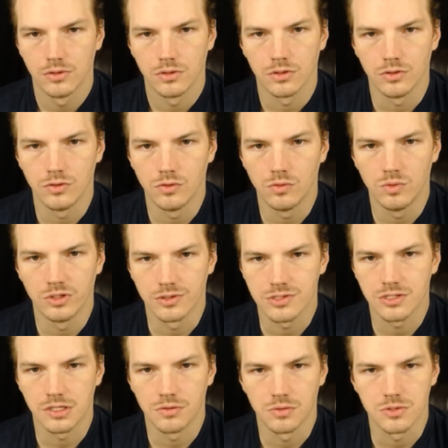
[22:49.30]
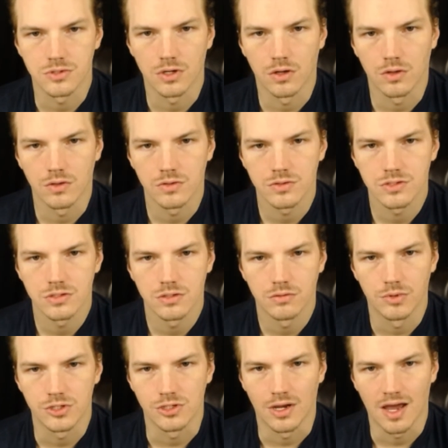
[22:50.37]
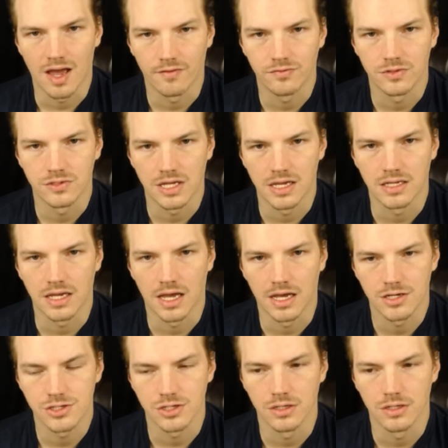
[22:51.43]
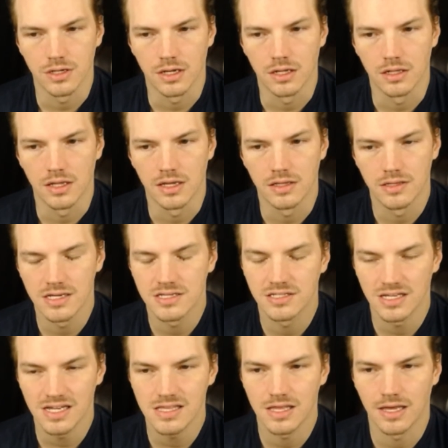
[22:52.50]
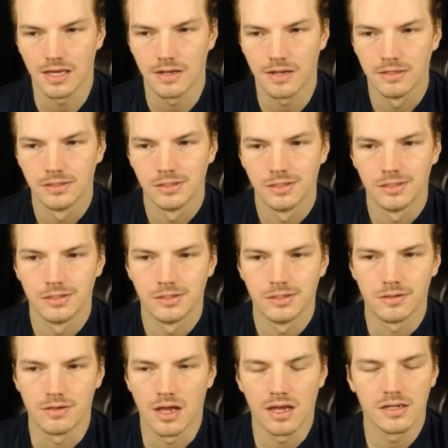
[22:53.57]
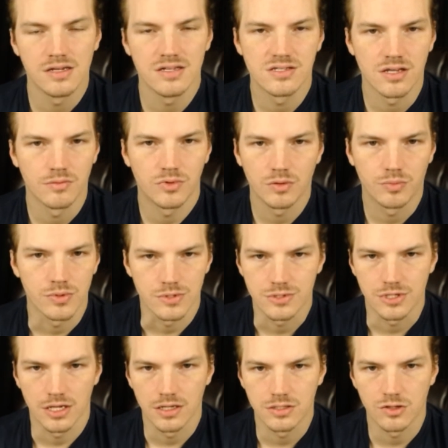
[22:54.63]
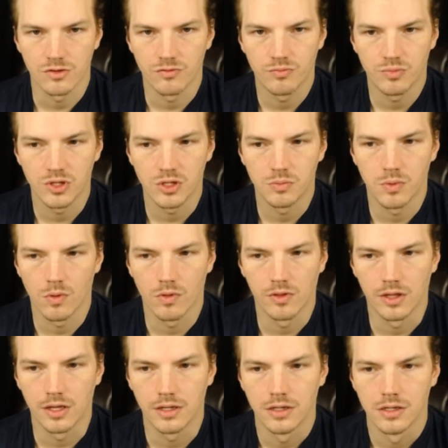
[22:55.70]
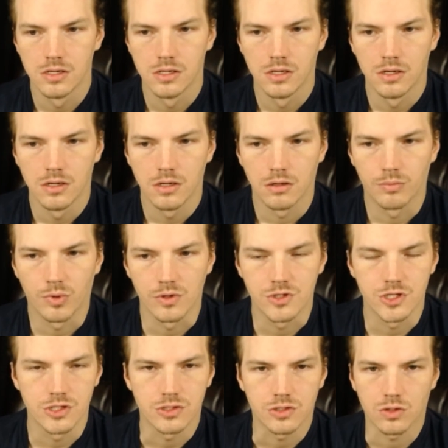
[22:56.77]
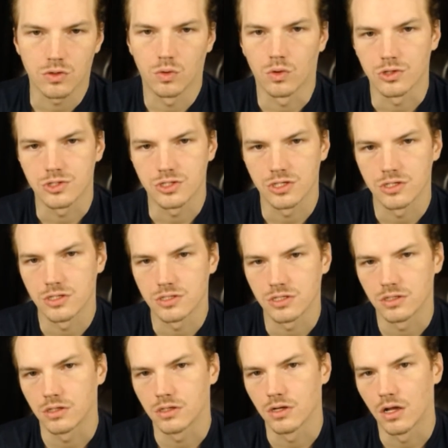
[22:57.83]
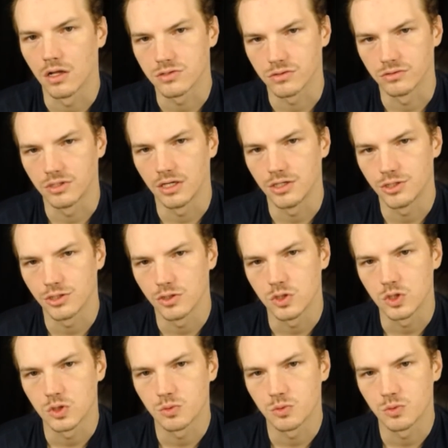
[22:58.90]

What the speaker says: will see results, but you have to take action. And they say that 90-something% of people that purchase courses and consultations,